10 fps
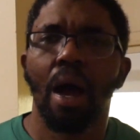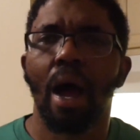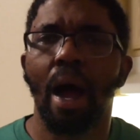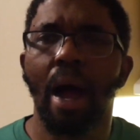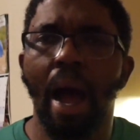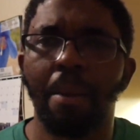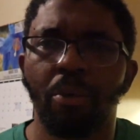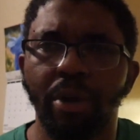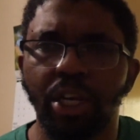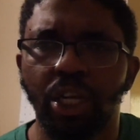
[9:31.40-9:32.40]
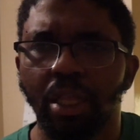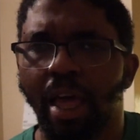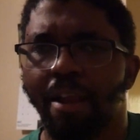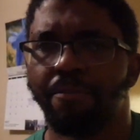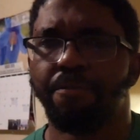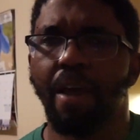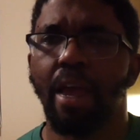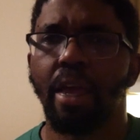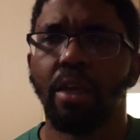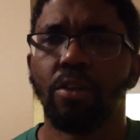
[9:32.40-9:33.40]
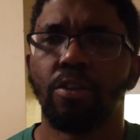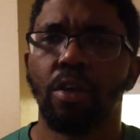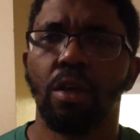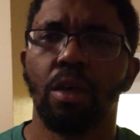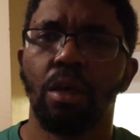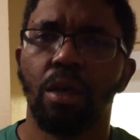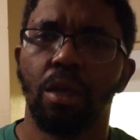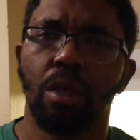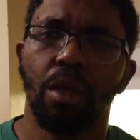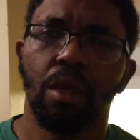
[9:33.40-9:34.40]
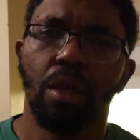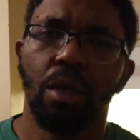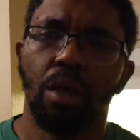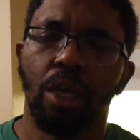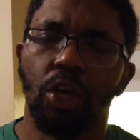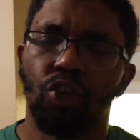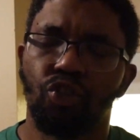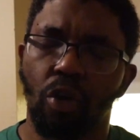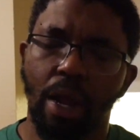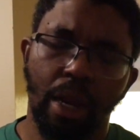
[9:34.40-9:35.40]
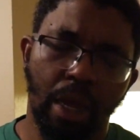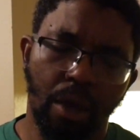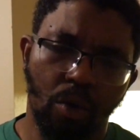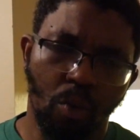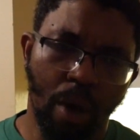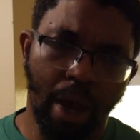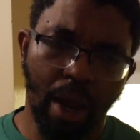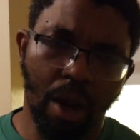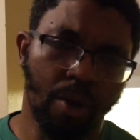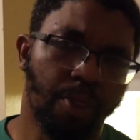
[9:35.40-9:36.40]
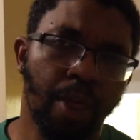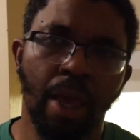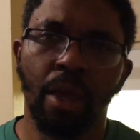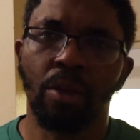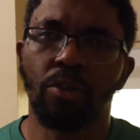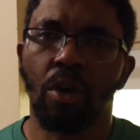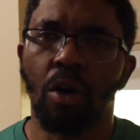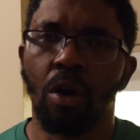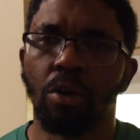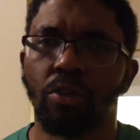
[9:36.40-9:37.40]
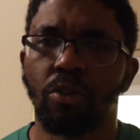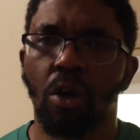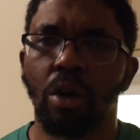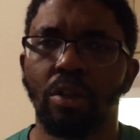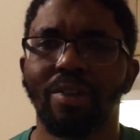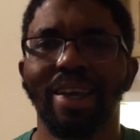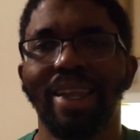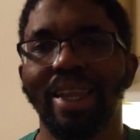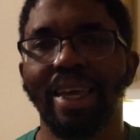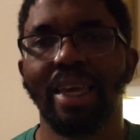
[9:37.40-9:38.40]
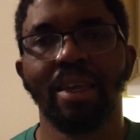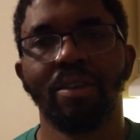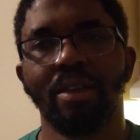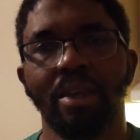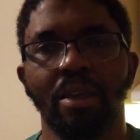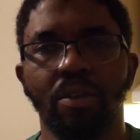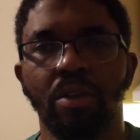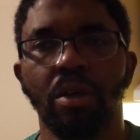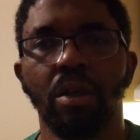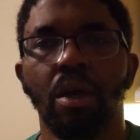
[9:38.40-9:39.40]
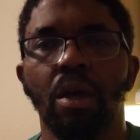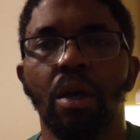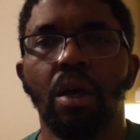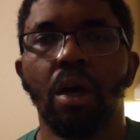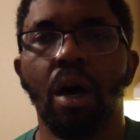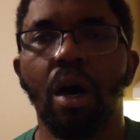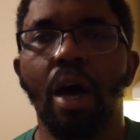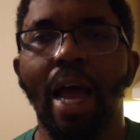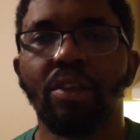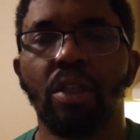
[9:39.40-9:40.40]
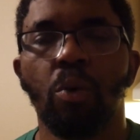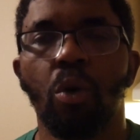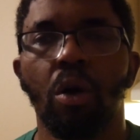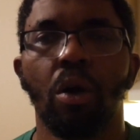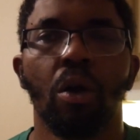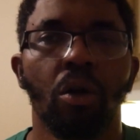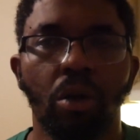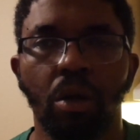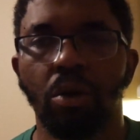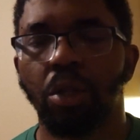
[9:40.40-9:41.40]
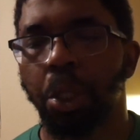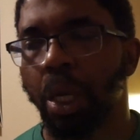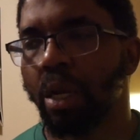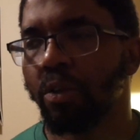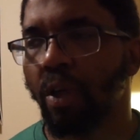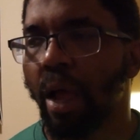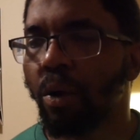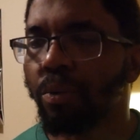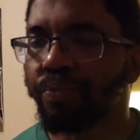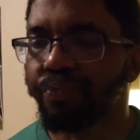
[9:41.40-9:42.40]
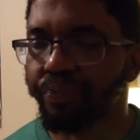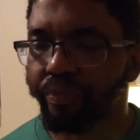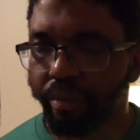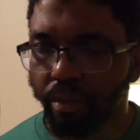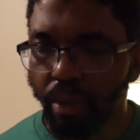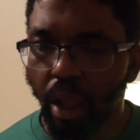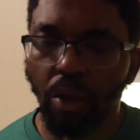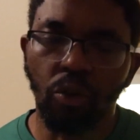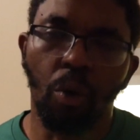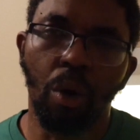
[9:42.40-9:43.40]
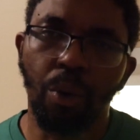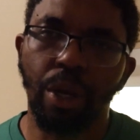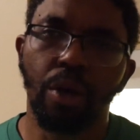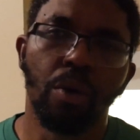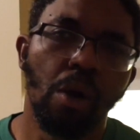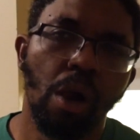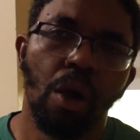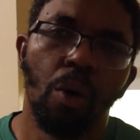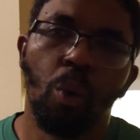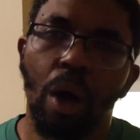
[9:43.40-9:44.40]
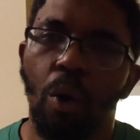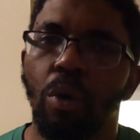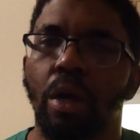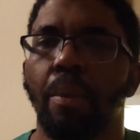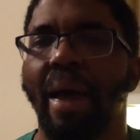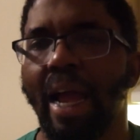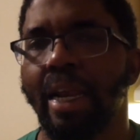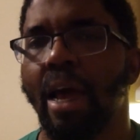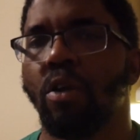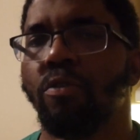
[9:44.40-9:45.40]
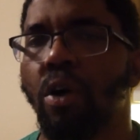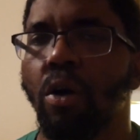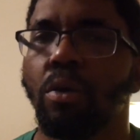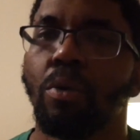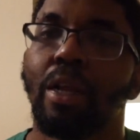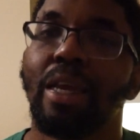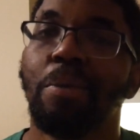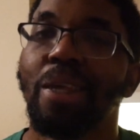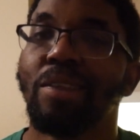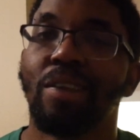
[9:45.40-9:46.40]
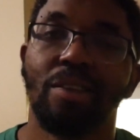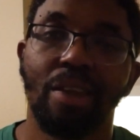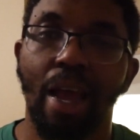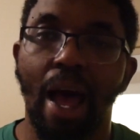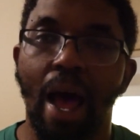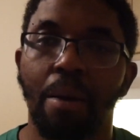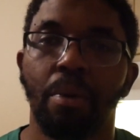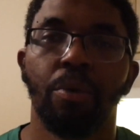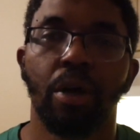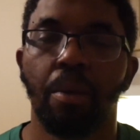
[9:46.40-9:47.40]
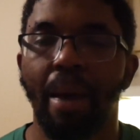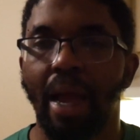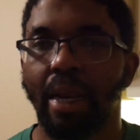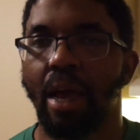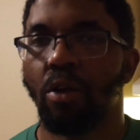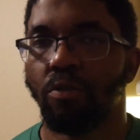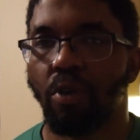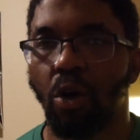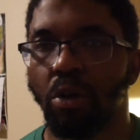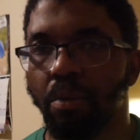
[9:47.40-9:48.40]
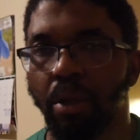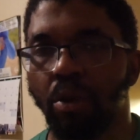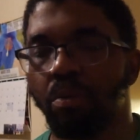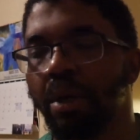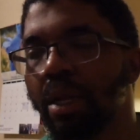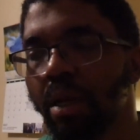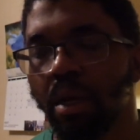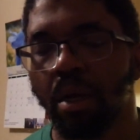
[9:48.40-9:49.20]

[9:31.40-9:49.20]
I'm reaching that phase in training where things aren't starting to click as easy as they were earlier in the training cycle. So what do? Well, we're going to back down on volume. We're going to keep the intensity high, but we're going to back down on volume a little bit.